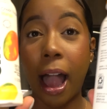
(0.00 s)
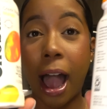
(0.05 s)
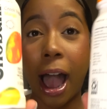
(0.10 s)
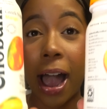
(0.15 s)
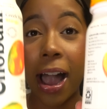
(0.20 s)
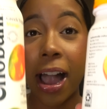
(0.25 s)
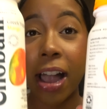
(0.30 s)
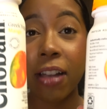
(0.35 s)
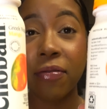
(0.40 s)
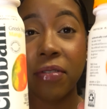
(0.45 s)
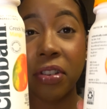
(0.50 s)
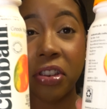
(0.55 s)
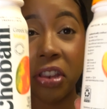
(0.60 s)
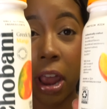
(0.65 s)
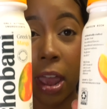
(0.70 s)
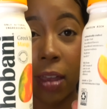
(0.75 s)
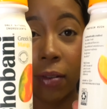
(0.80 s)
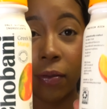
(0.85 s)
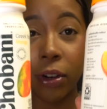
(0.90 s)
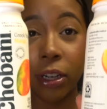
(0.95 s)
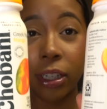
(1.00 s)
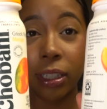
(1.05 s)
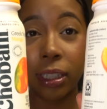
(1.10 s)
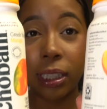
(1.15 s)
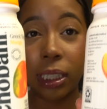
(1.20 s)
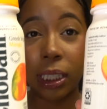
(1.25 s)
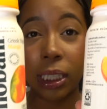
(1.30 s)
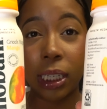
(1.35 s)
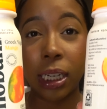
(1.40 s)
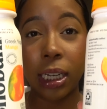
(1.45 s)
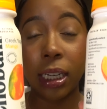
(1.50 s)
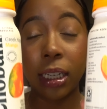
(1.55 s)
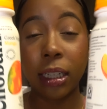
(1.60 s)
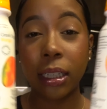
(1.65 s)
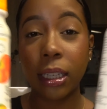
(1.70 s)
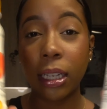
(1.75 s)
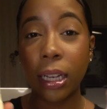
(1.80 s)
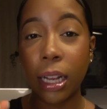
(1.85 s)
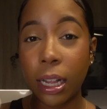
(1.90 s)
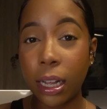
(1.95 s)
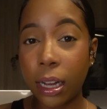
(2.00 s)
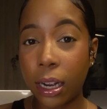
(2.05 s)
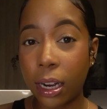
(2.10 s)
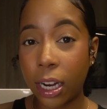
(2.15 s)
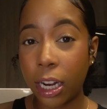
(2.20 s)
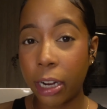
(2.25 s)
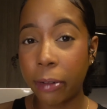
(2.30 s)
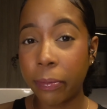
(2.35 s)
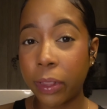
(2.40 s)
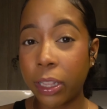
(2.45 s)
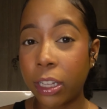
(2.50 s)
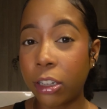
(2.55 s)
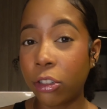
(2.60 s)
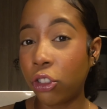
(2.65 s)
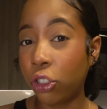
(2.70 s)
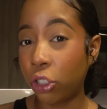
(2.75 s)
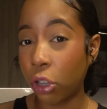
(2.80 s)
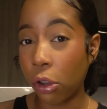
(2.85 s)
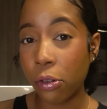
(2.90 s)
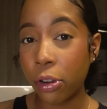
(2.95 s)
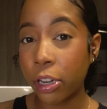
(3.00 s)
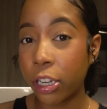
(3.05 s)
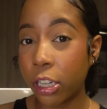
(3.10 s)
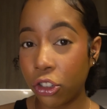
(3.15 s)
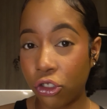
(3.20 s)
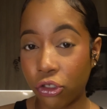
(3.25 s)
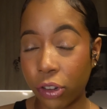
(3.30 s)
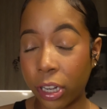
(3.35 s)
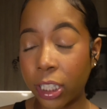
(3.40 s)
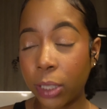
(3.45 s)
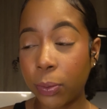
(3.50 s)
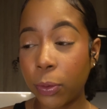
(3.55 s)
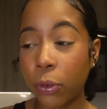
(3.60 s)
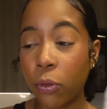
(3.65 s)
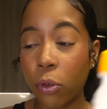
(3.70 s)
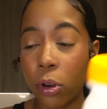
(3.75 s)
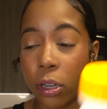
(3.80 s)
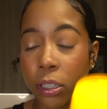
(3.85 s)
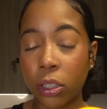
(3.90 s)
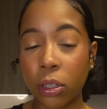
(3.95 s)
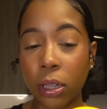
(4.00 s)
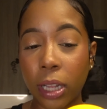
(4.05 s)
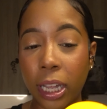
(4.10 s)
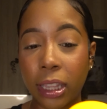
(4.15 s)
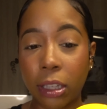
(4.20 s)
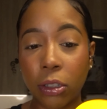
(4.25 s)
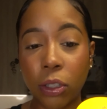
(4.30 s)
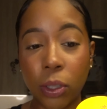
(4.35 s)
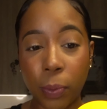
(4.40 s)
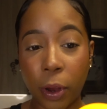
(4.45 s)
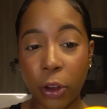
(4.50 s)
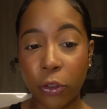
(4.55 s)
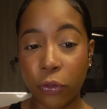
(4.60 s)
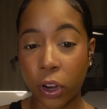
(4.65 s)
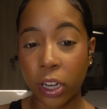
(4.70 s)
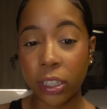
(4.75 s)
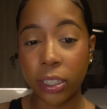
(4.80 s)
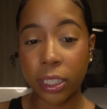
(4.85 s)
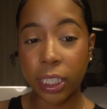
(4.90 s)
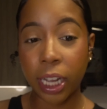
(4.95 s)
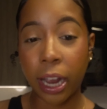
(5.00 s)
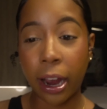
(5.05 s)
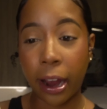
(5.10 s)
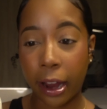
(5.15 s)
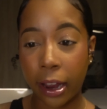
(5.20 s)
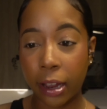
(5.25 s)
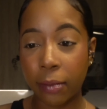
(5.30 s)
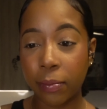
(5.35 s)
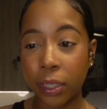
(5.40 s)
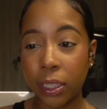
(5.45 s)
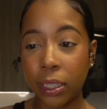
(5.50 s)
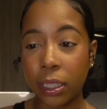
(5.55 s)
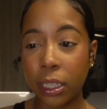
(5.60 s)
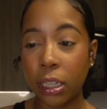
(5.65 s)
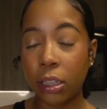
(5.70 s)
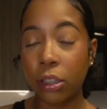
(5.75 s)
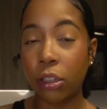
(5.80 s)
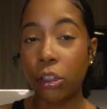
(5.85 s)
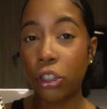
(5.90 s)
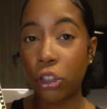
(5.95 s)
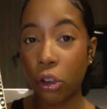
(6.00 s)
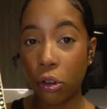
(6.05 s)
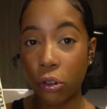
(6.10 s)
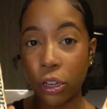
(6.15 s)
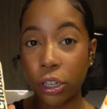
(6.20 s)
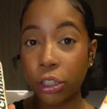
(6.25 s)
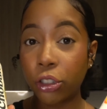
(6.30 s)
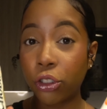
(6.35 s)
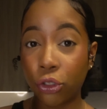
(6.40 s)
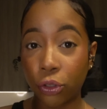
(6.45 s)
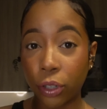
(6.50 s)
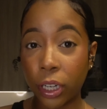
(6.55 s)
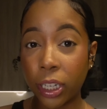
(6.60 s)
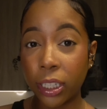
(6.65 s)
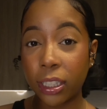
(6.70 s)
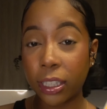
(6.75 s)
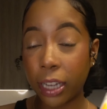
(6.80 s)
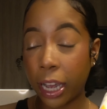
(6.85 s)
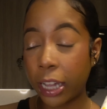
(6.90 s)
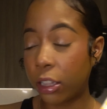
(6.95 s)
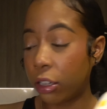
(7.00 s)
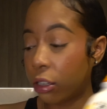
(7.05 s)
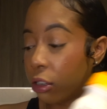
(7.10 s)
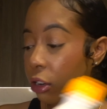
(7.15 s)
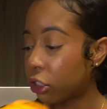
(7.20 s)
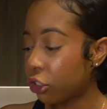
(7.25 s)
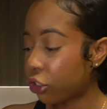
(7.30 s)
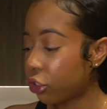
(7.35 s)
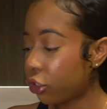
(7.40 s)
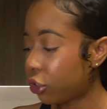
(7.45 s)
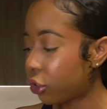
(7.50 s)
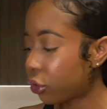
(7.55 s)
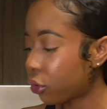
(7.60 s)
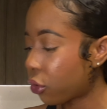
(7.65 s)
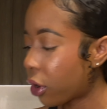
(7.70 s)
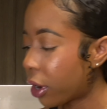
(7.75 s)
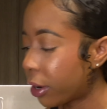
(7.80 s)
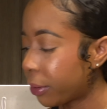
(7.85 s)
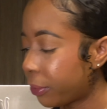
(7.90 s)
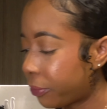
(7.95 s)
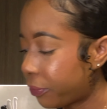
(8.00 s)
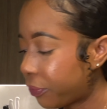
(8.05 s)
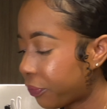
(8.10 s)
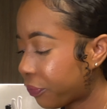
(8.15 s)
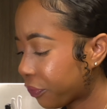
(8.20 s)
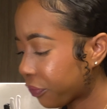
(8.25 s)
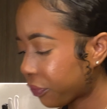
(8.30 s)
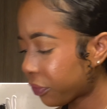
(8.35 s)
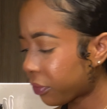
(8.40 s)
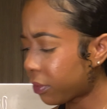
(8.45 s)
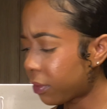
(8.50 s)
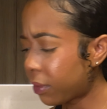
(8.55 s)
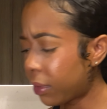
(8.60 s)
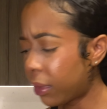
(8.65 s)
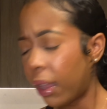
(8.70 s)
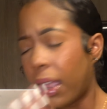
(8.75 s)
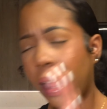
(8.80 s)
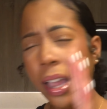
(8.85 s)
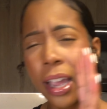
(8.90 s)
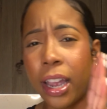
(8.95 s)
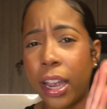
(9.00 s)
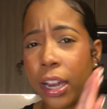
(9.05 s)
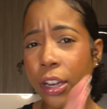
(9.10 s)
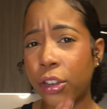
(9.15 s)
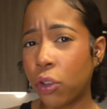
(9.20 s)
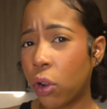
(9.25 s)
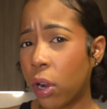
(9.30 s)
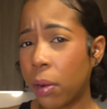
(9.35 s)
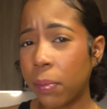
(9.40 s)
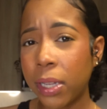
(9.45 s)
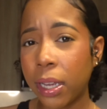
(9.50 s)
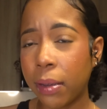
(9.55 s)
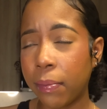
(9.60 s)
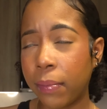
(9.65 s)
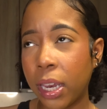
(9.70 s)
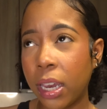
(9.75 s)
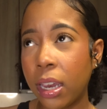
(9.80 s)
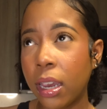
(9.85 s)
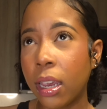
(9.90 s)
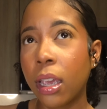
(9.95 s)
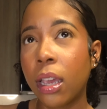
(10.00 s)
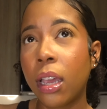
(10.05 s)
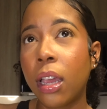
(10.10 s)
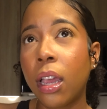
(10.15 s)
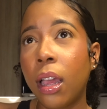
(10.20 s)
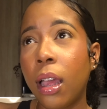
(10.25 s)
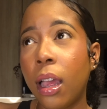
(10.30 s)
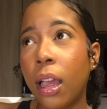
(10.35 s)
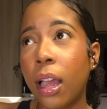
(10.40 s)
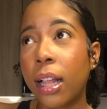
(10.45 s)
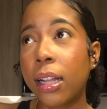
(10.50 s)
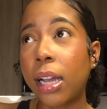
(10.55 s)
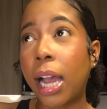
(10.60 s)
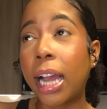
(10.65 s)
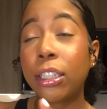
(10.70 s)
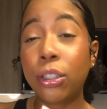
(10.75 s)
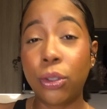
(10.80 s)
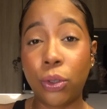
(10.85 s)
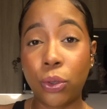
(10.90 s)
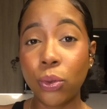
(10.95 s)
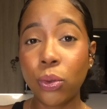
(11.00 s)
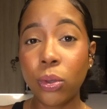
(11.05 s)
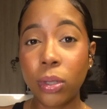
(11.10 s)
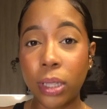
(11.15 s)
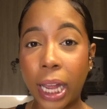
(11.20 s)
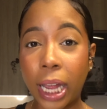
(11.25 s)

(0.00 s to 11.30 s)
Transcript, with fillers: I've never seen the yogurt drinks before, so like this is my first time seeing the yogurt drinks at the grocery store. And normally me, I do